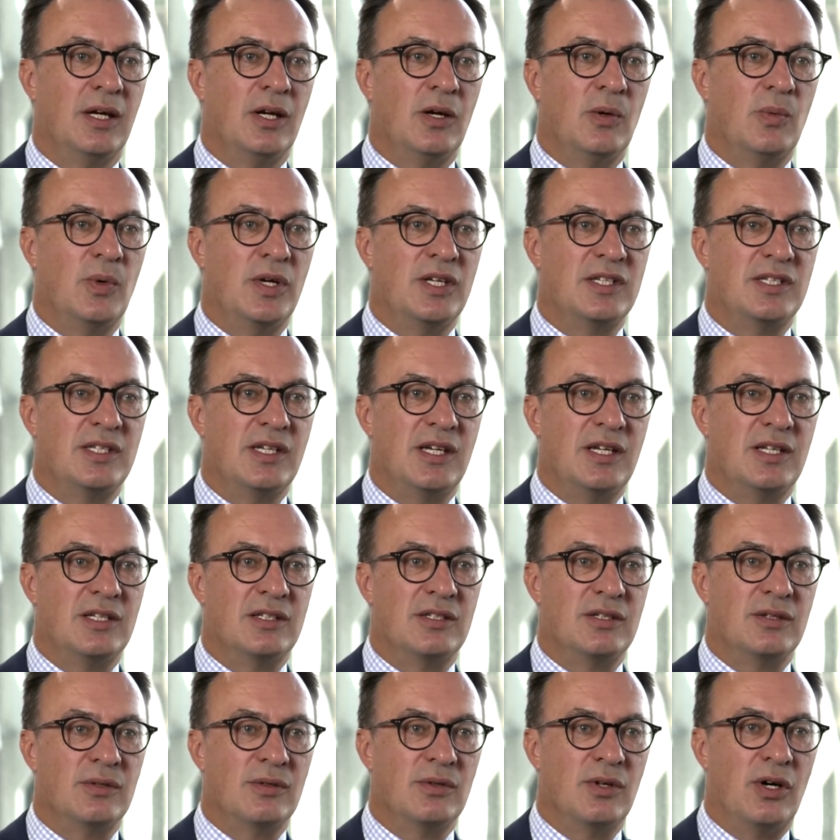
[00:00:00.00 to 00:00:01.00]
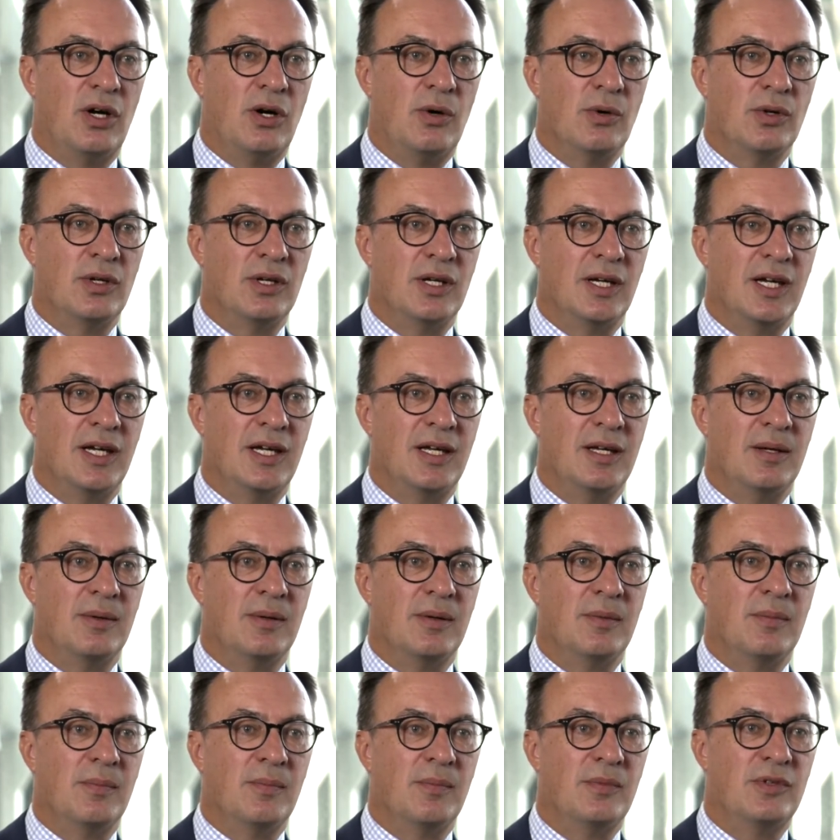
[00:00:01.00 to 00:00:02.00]
We seek to hold a
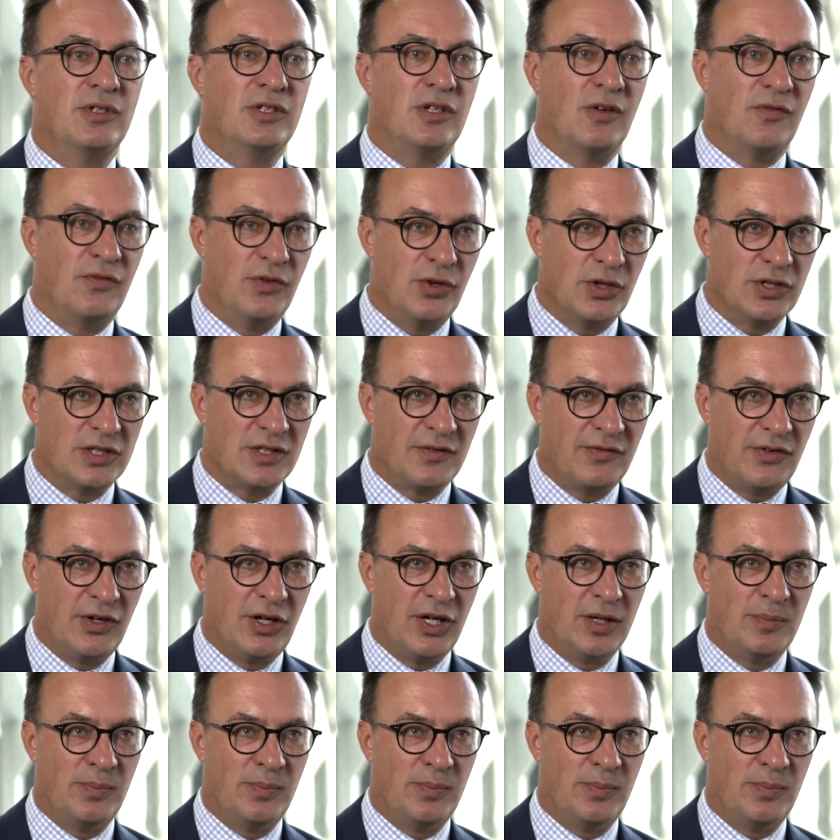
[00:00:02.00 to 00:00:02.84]
diversified